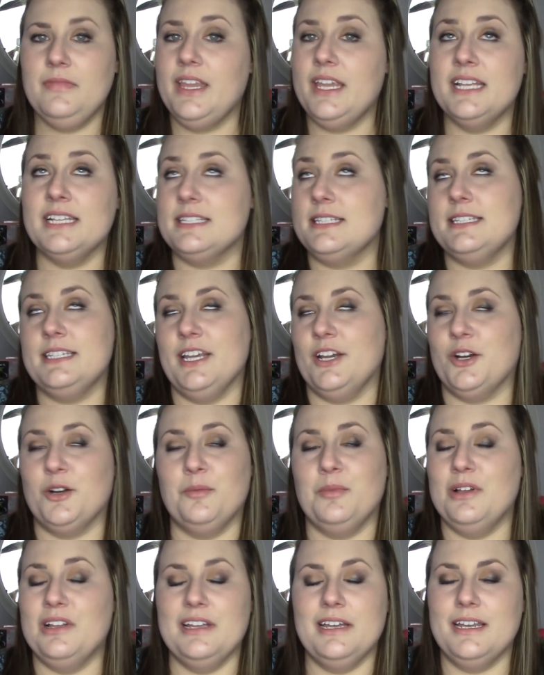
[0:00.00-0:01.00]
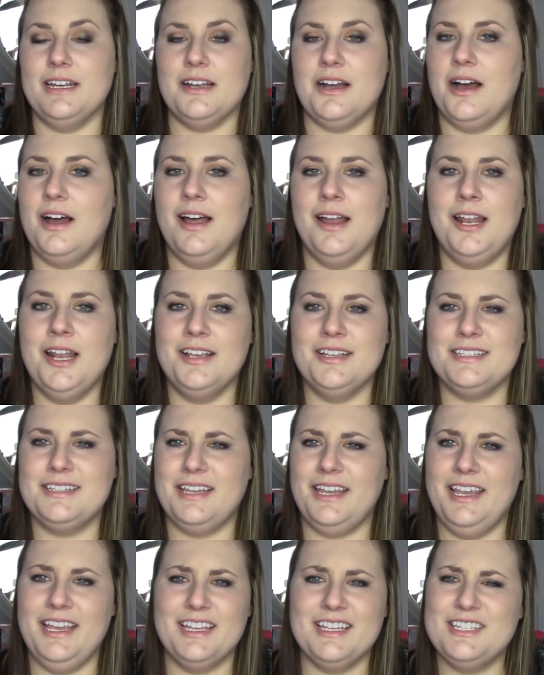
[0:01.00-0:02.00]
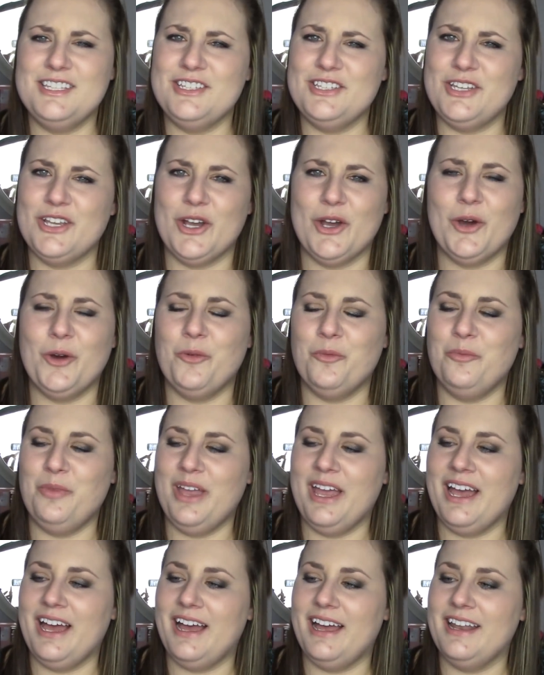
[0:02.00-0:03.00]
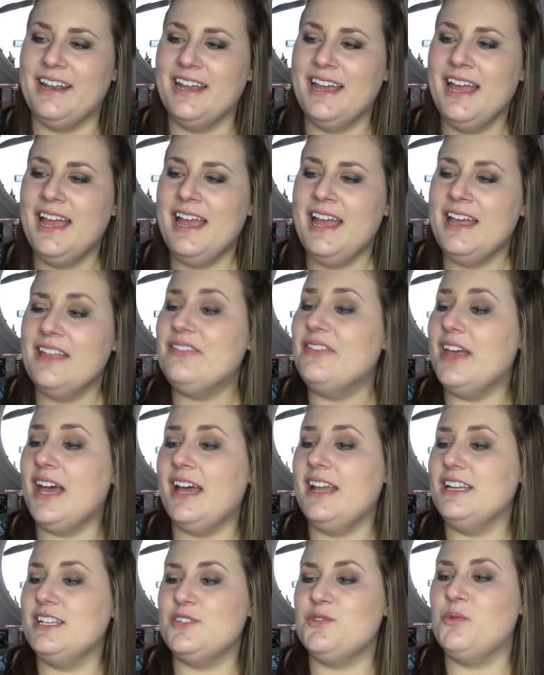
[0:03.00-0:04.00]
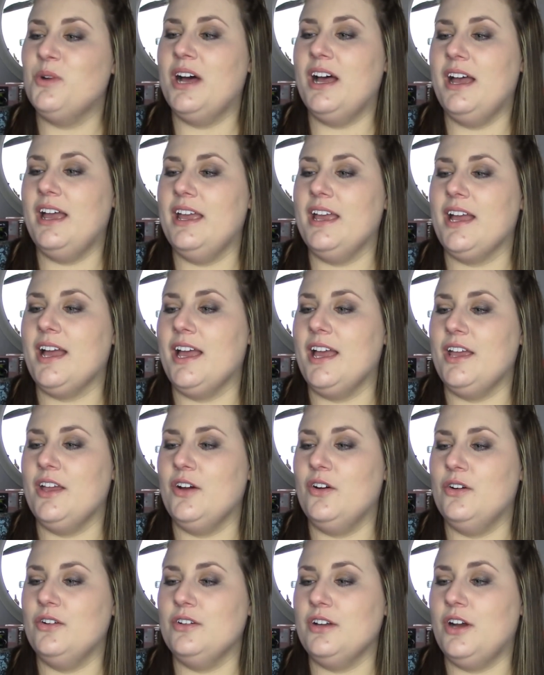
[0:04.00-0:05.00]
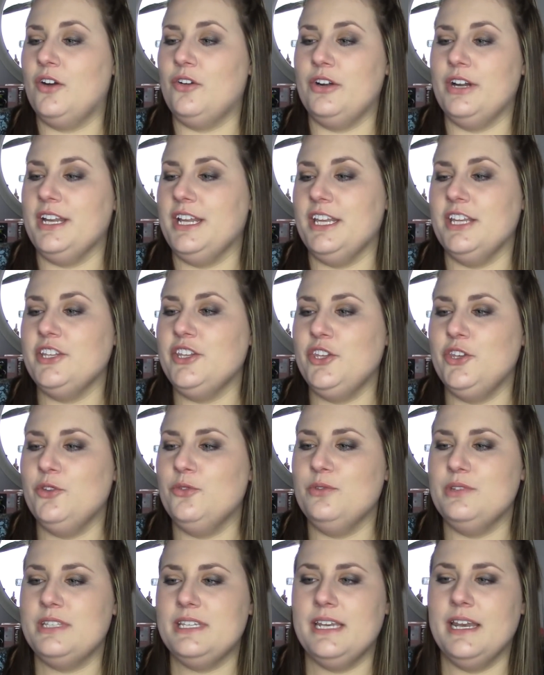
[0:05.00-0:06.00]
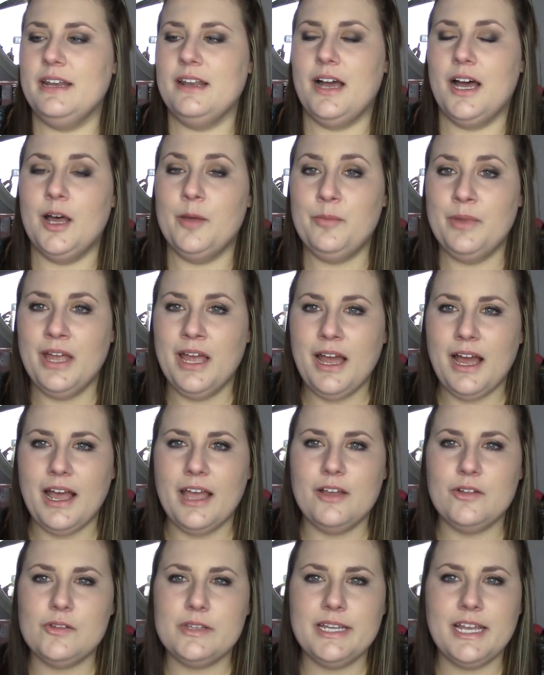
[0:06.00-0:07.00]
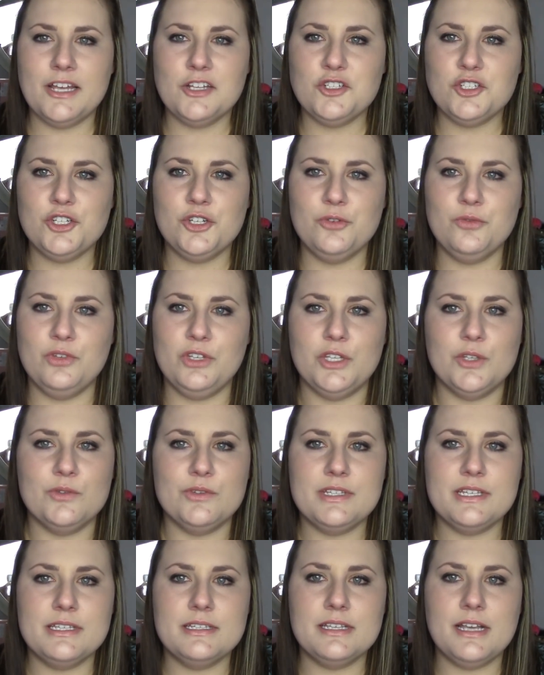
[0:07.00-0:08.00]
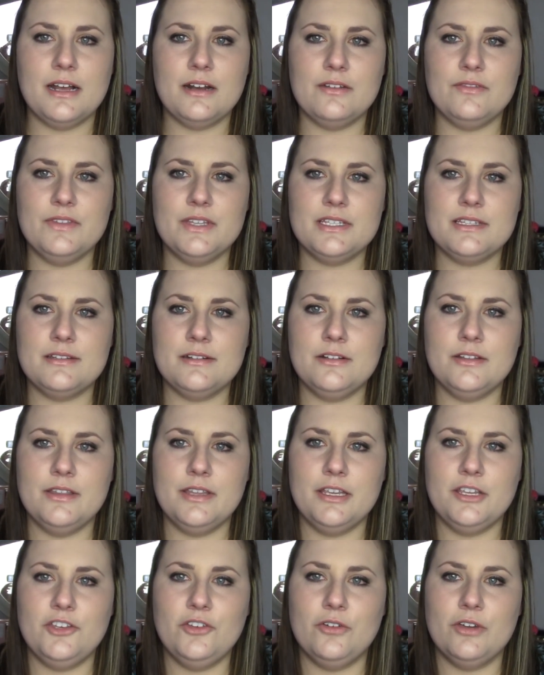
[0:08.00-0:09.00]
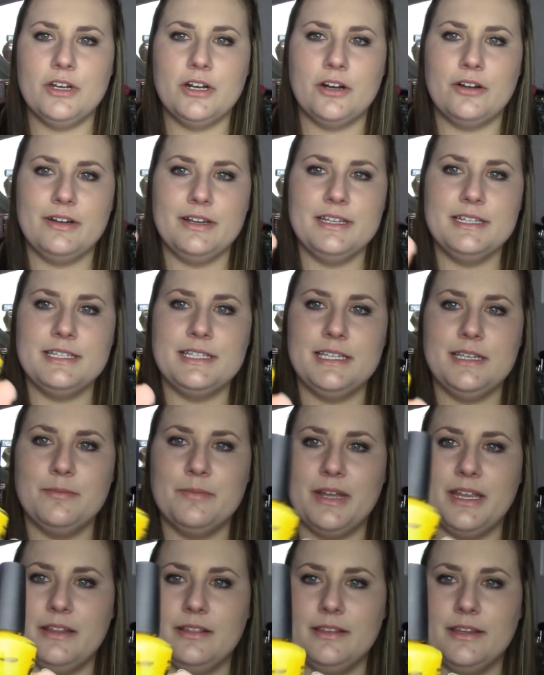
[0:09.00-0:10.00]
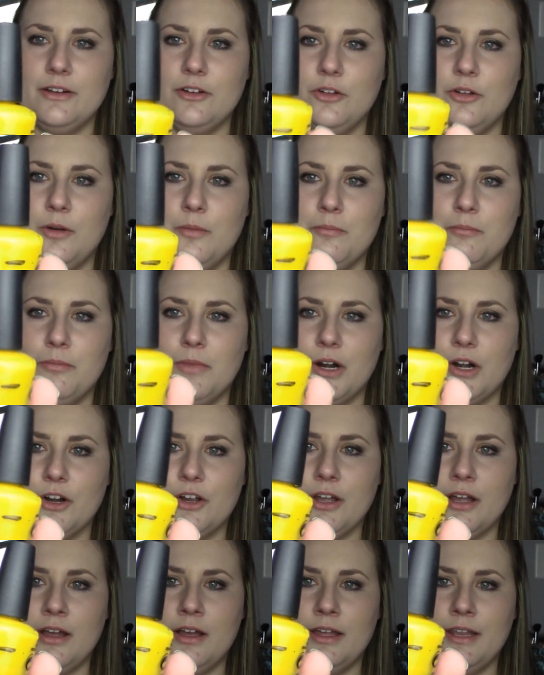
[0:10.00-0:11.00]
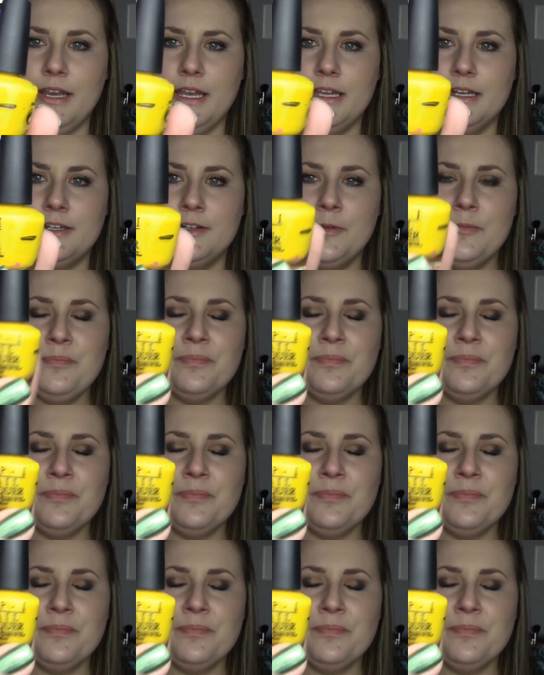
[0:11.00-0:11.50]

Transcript: It's terrible. It honestly is so bad. That is why I already used it up. I only got two uses out of this little thing. You can already see my little mark on it.